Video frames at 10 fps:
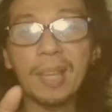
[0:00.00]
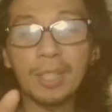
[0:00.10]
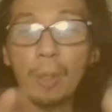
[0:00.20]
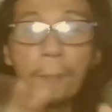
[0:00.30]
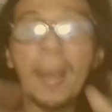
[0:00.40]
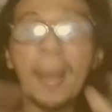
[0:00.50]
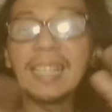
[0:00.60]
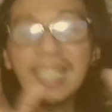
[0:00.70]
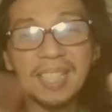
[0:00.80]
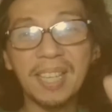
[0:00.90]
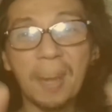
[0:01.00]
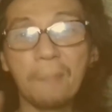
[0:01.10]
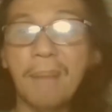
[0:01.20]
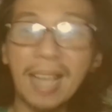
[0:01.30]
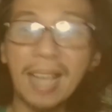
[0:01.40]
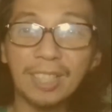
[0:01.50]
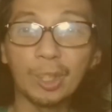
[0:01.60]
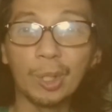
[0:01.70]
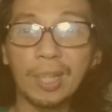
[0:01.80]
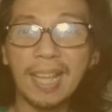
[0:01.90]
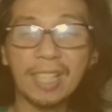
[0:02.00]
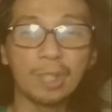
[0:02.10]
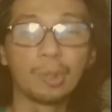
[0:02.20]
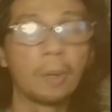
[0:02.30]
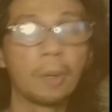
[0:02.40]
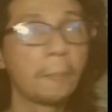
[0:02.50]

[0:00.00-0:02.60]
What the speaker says: eh, so parik na sila ng backstory as to